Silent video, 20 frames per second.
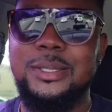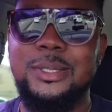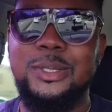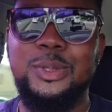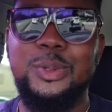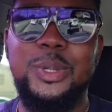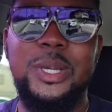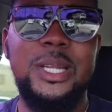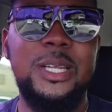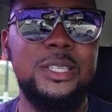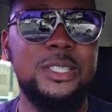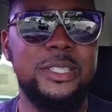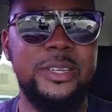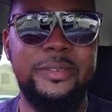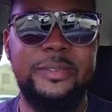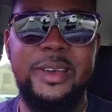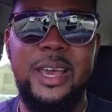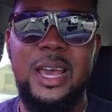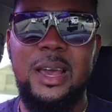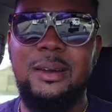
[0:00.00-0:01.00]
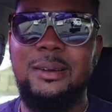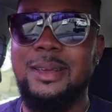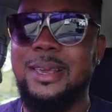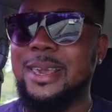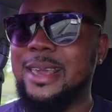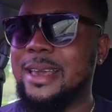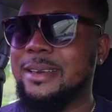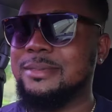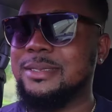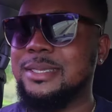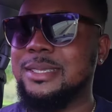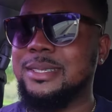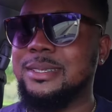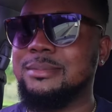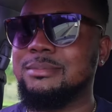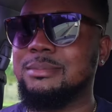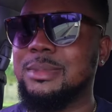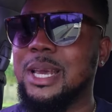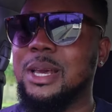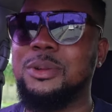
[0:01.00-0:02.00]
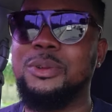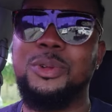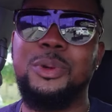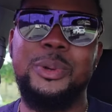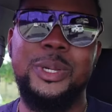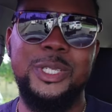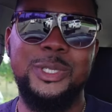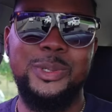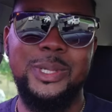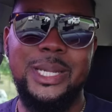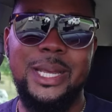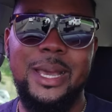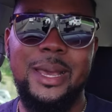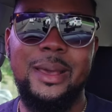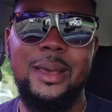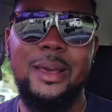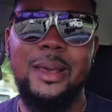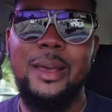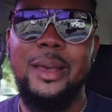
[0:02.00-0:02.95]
to either Shafet or KFC. I don't know which one yet.